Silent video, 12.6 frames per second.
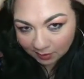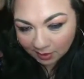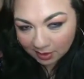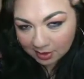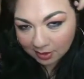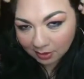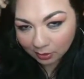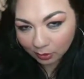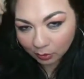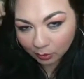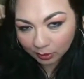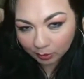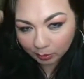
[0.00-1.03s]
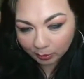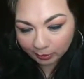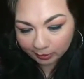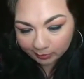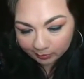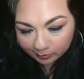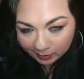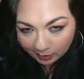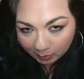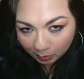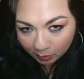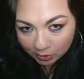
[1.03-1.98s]
it's going to look really pretty.
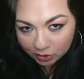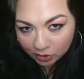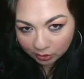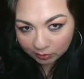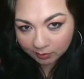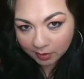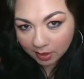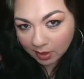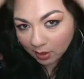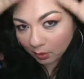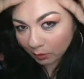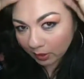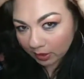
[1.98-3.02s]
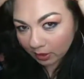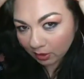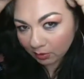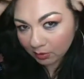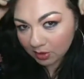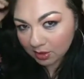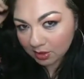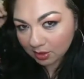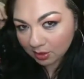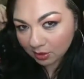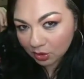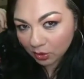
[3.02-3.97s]
I'm pretty sure. Right now, I'm just
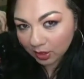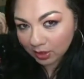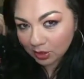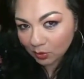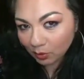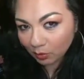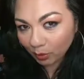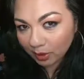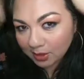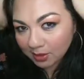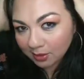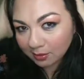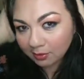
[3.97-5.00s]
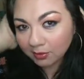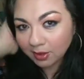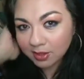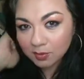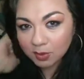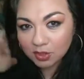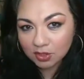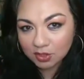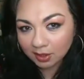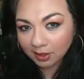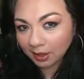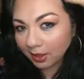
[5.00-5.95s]
trying to embrace it as much as
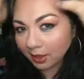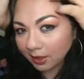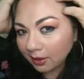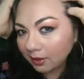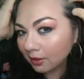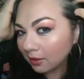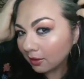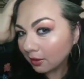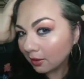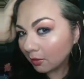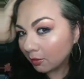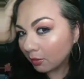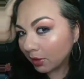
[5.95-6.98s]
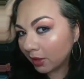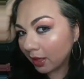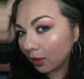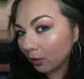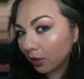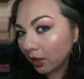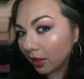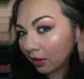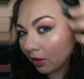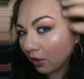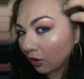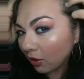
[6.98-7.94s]
I can. But yeah, we got
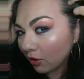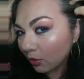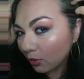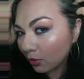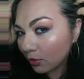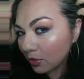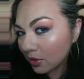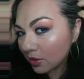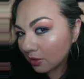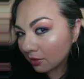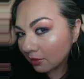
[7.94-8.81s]
all those